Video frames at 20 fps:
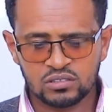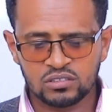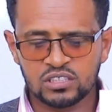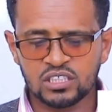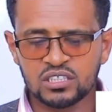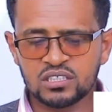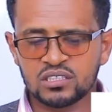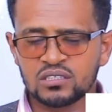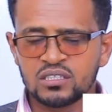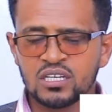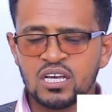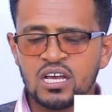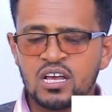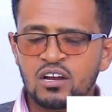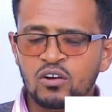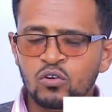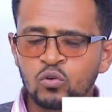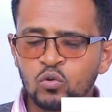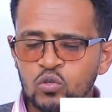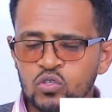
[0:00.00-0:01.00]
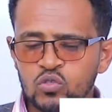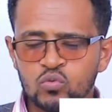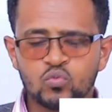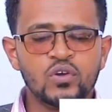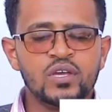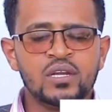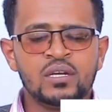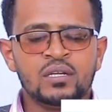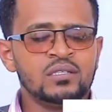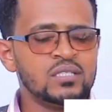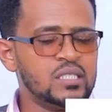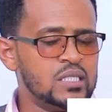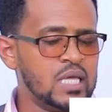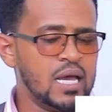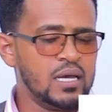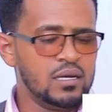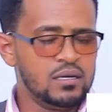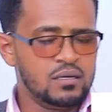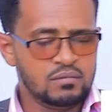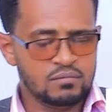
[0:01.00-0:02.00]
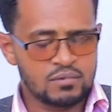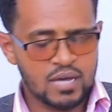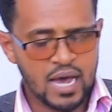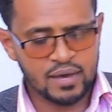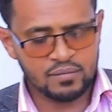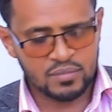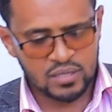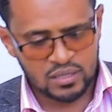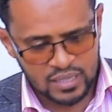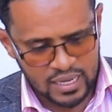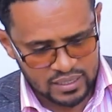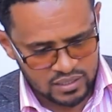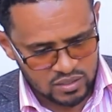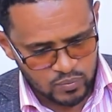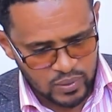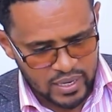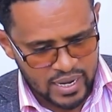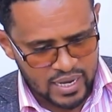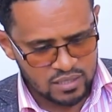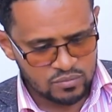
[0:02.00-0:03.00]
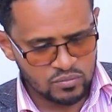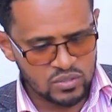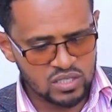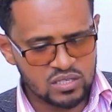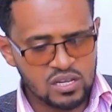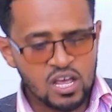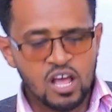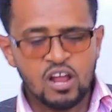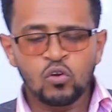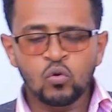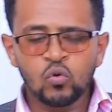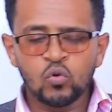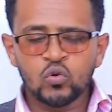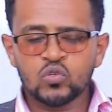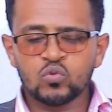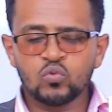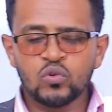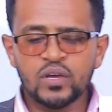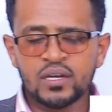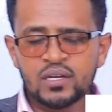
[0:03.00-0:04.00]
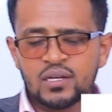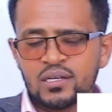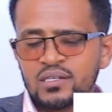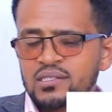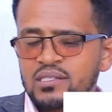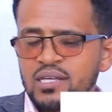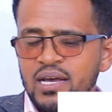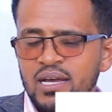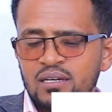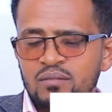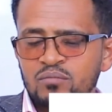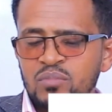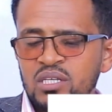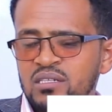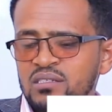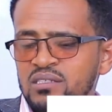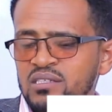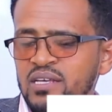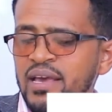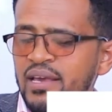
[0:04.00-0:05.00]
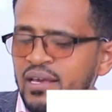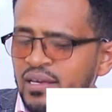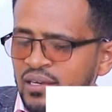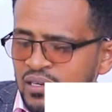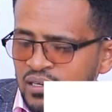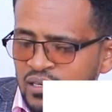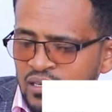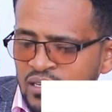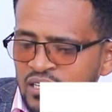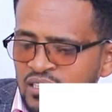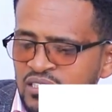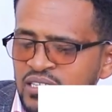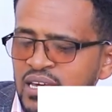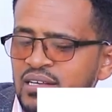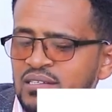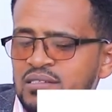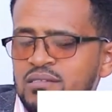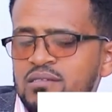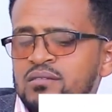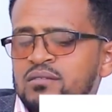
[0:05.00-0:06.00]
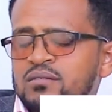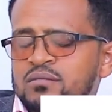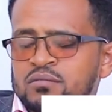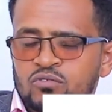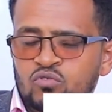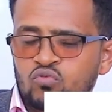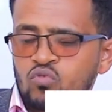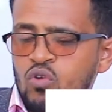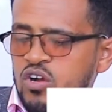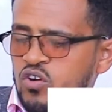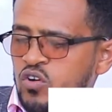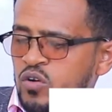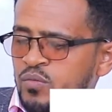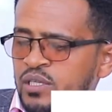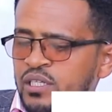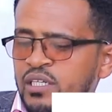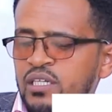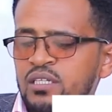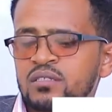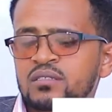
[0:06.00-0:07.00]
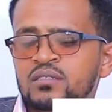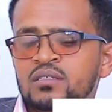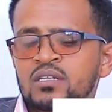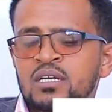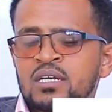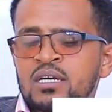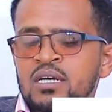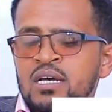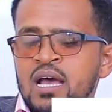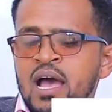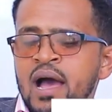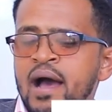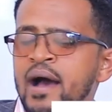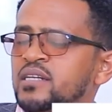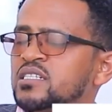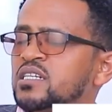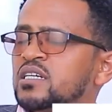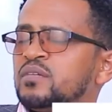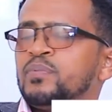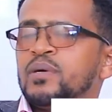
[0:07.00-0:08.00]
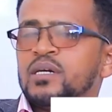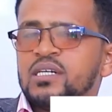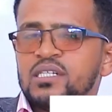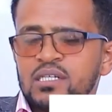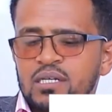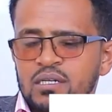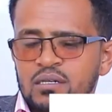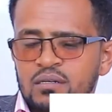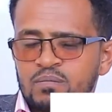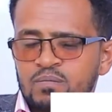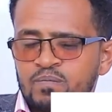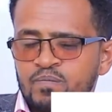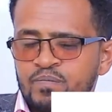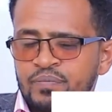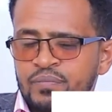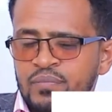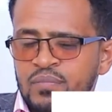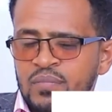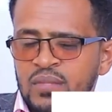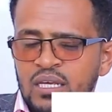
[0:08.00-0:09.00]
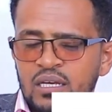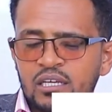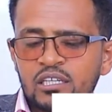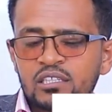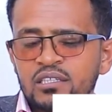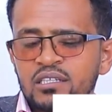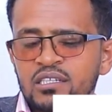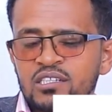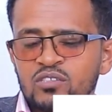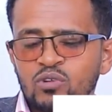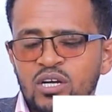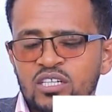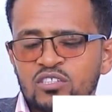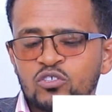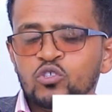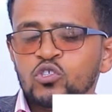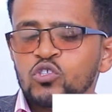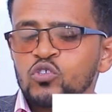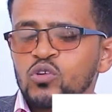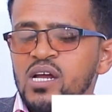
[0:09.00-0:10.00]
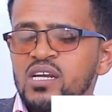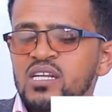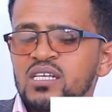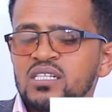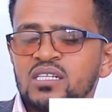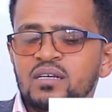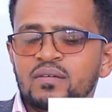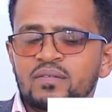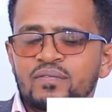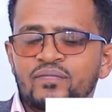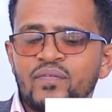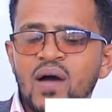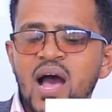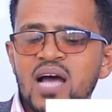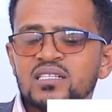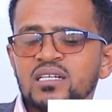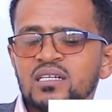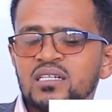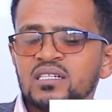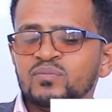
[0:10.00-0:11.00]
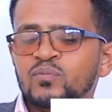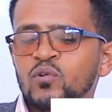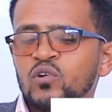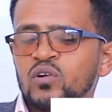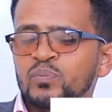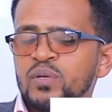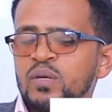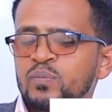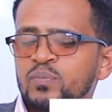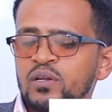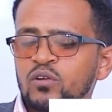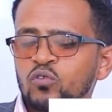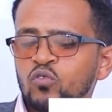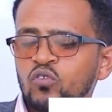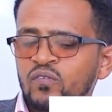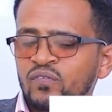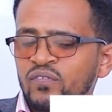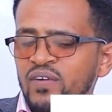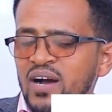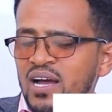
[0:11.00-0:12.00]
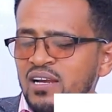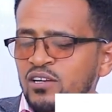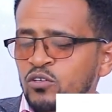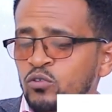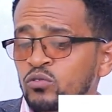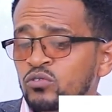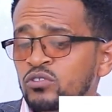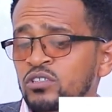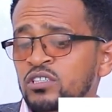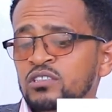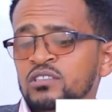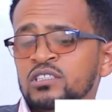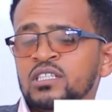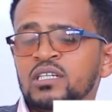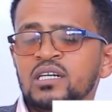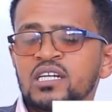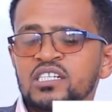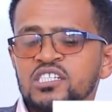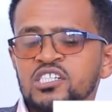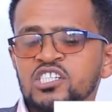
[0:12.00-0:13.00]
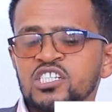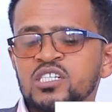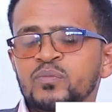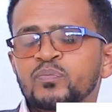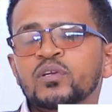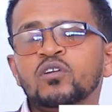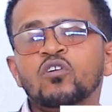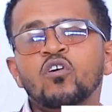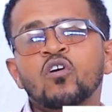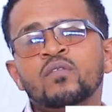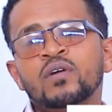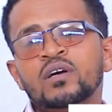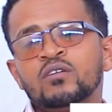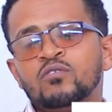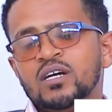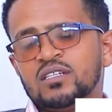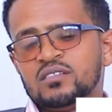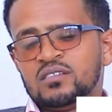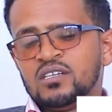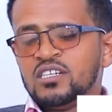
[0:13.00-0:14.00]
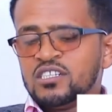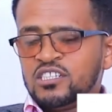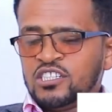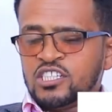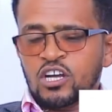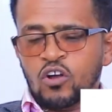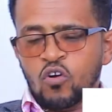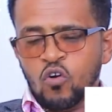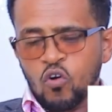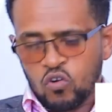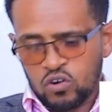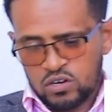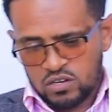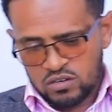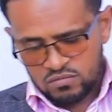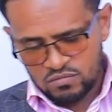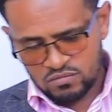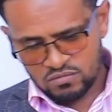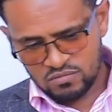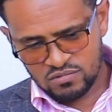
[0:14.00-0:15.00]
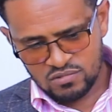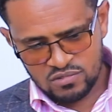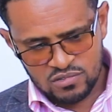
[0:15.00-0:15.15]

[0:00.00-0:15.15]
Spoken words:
This lose-win style, that's polite means lose-win style, means saying yes to accommodate other person. It is what? Usually the pattern for people who value the relationship over what? The goal.